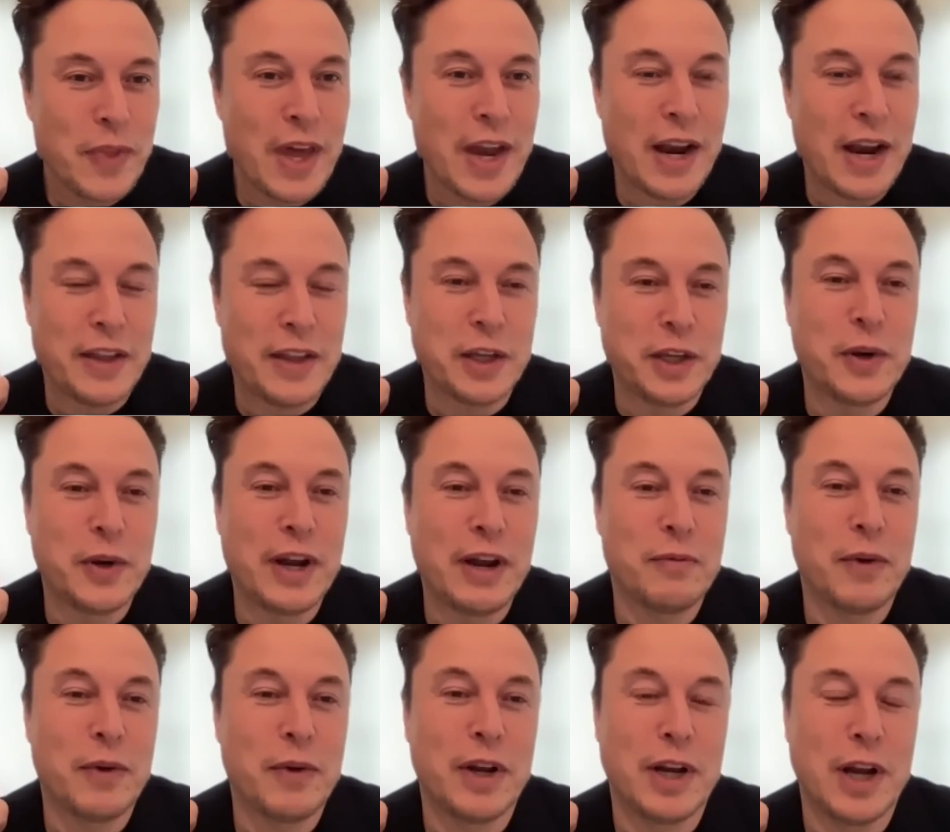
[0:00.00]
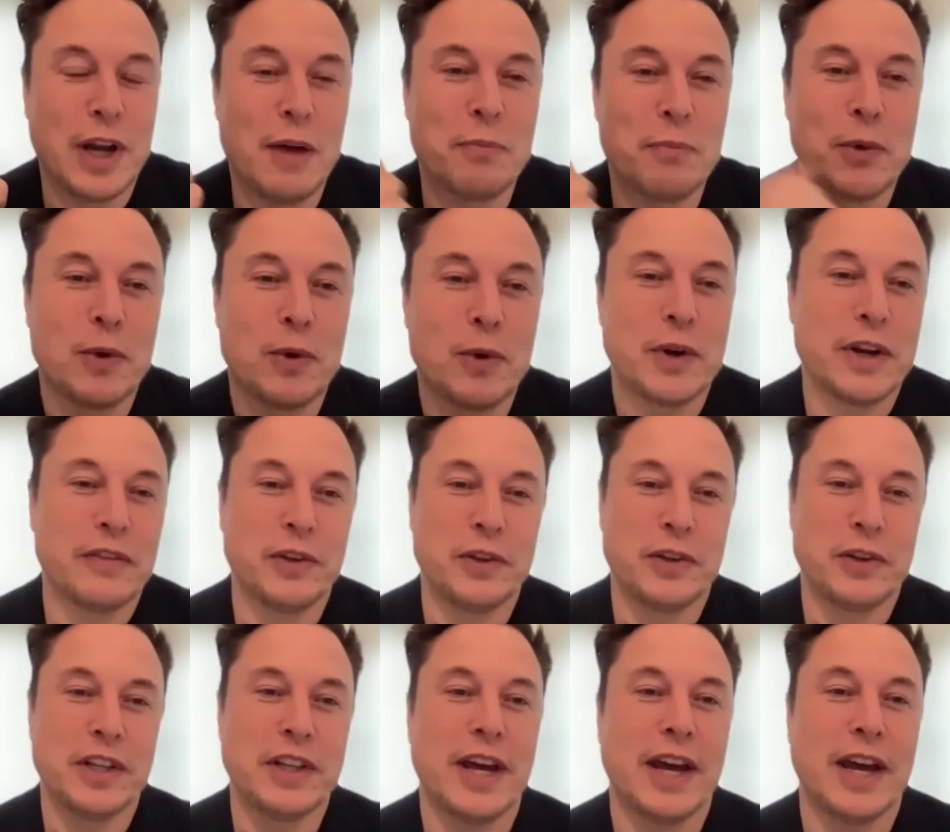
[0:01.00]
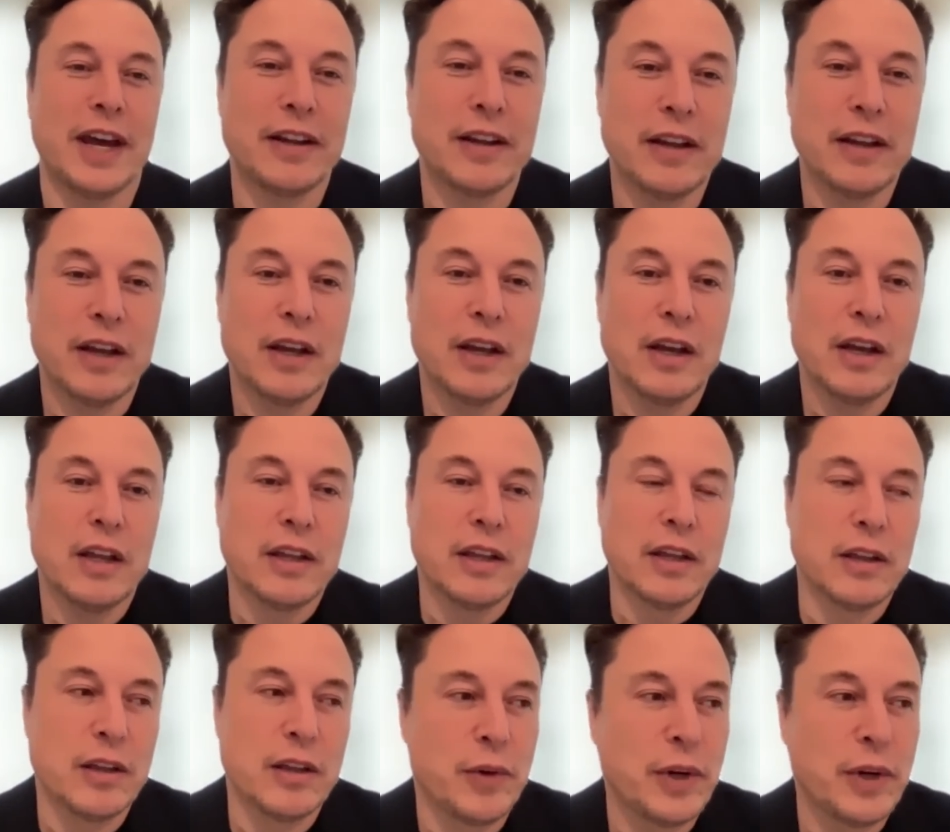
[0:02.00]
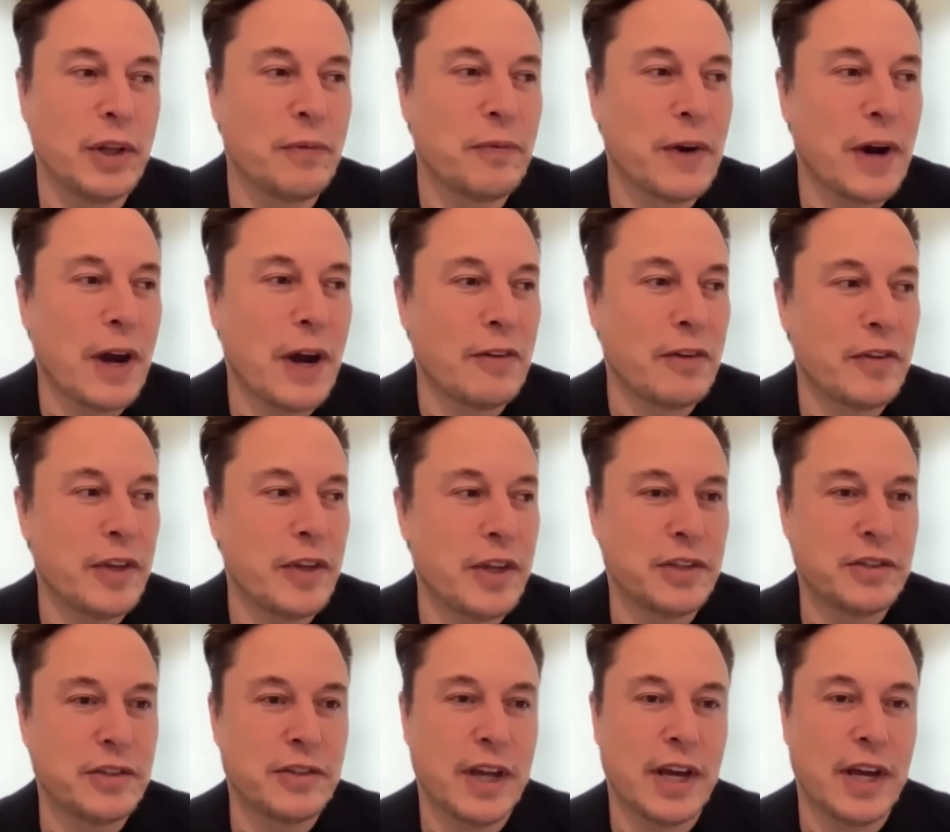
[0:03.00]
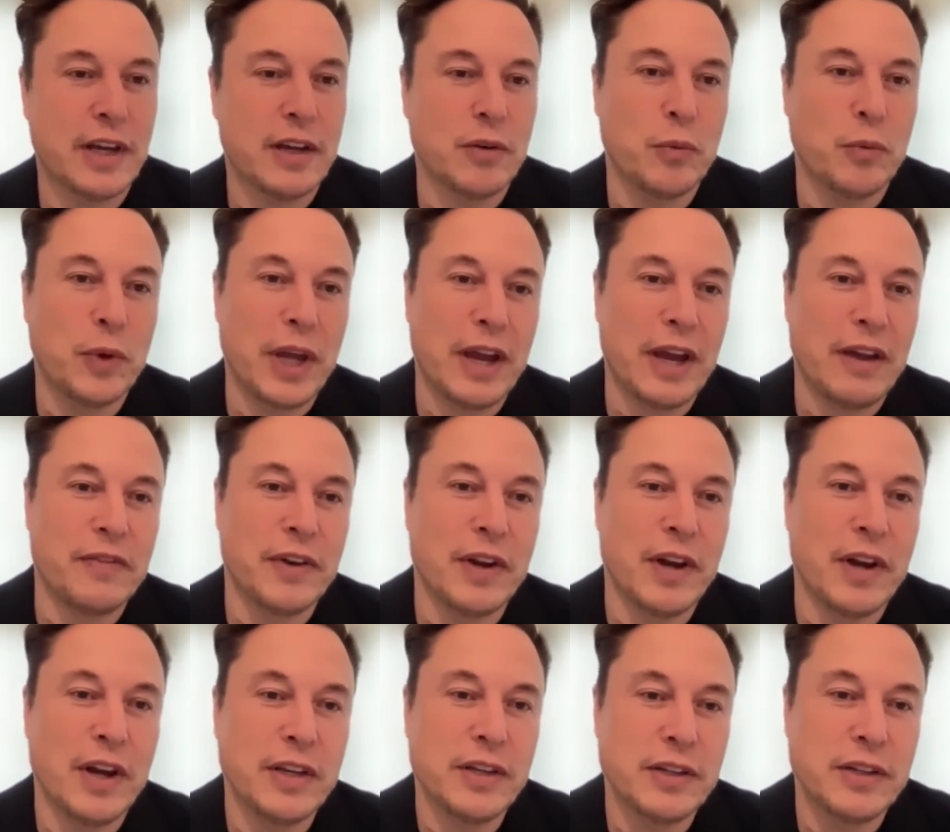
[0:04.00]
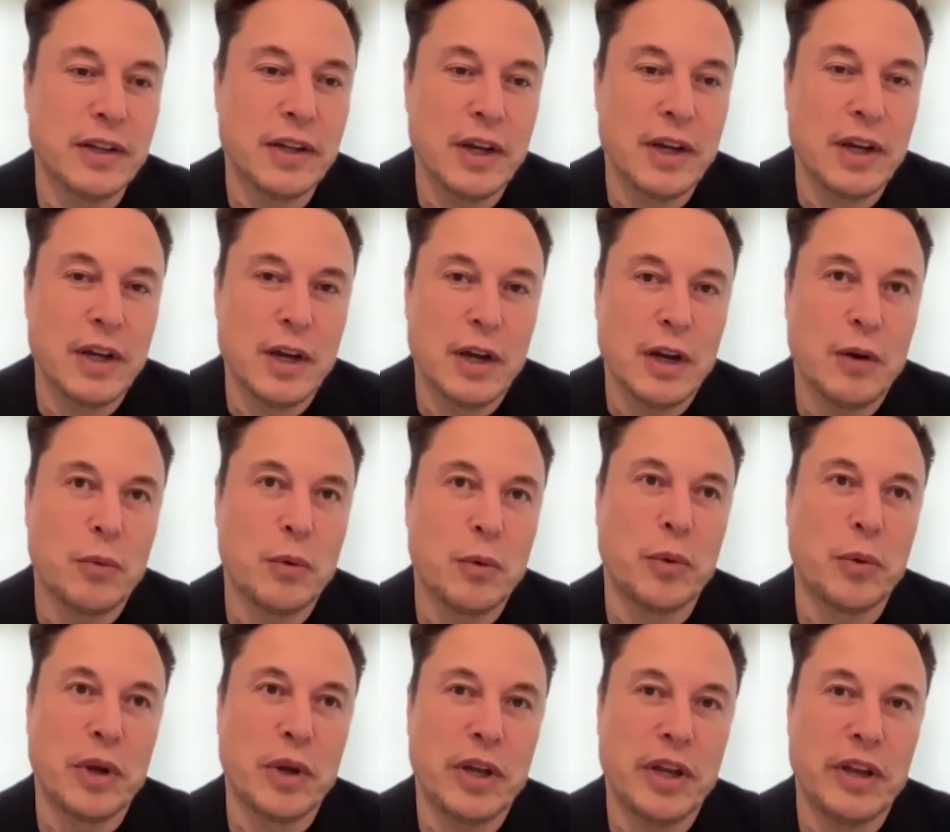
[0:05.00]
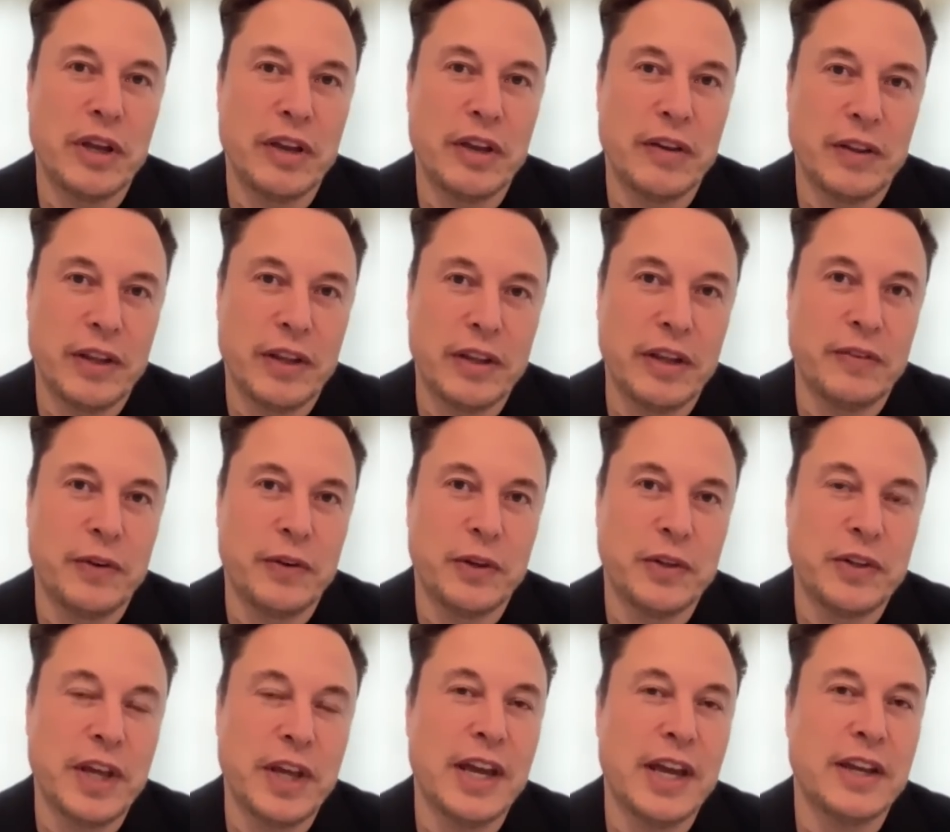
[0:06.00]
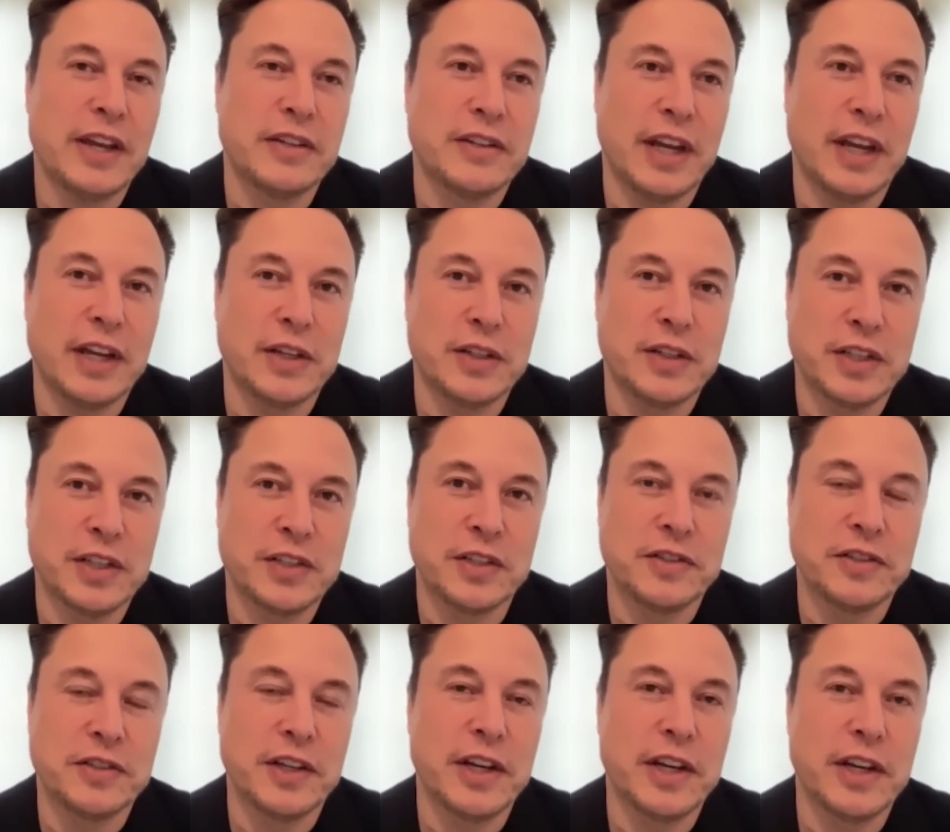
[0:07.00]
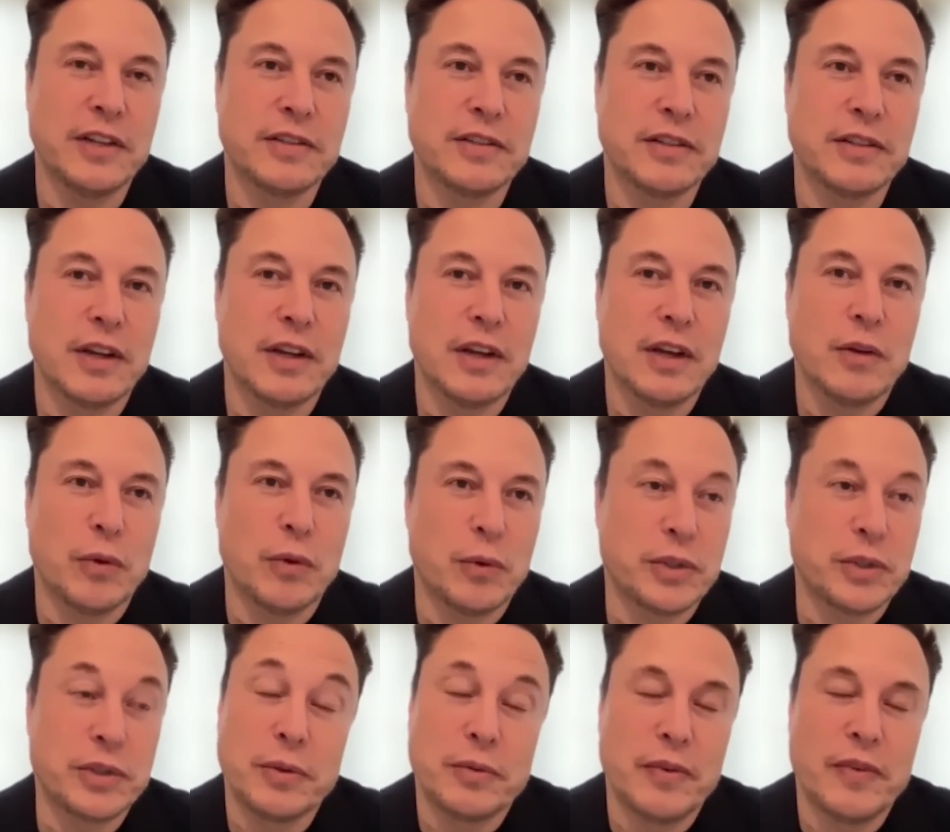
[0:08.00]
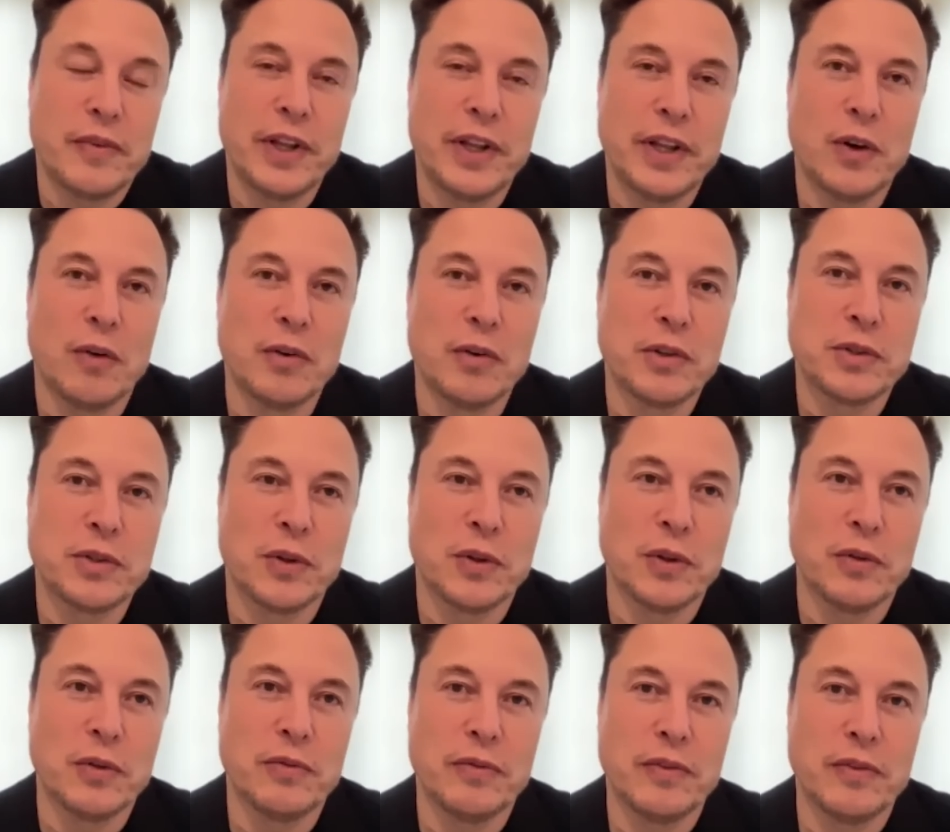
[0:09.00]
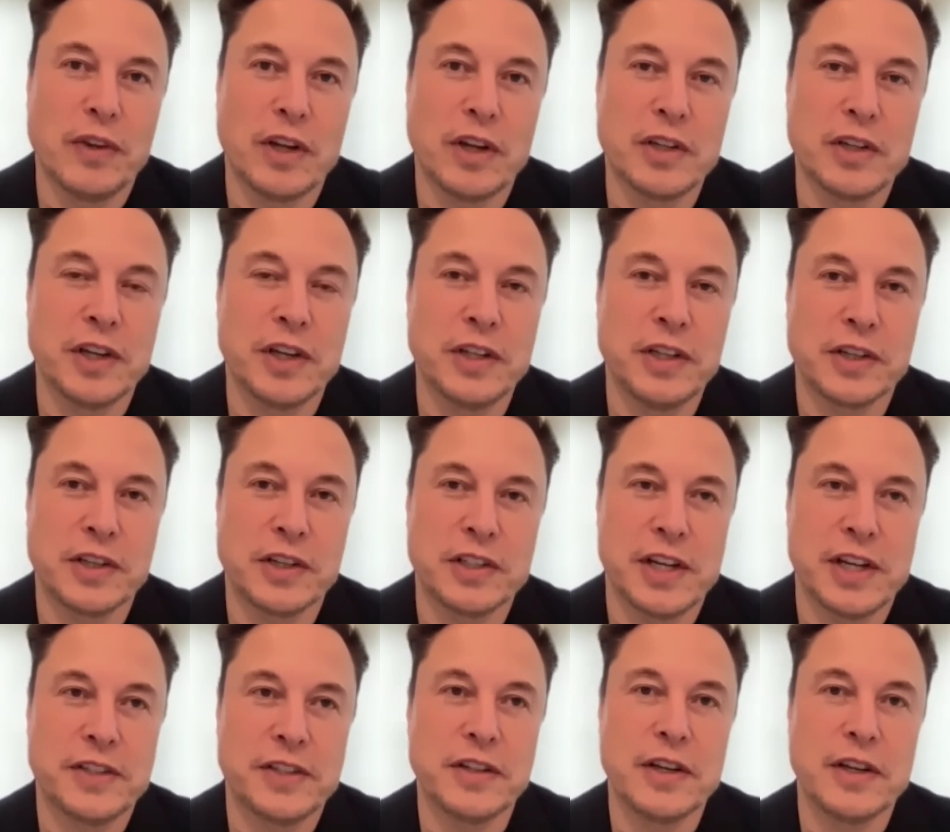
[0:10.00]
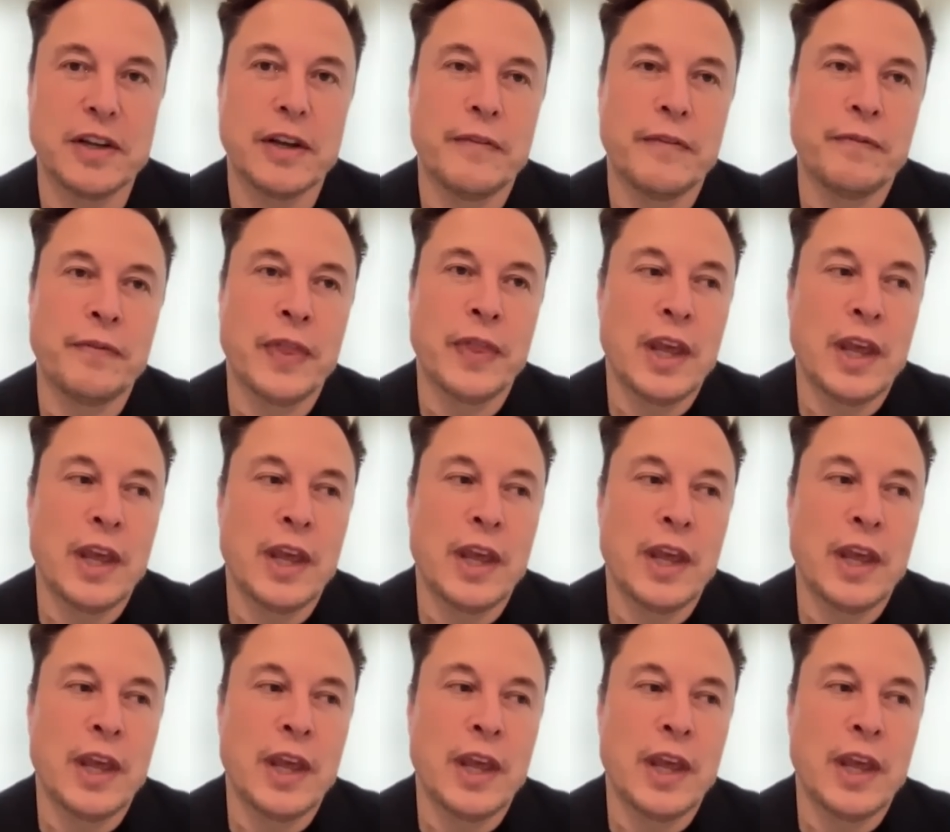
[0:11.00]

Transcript: And I think you'd have an uproar if you did that. The, the real problem is that we have not, if you take, say, congested cities, which really almost all large cities are congested,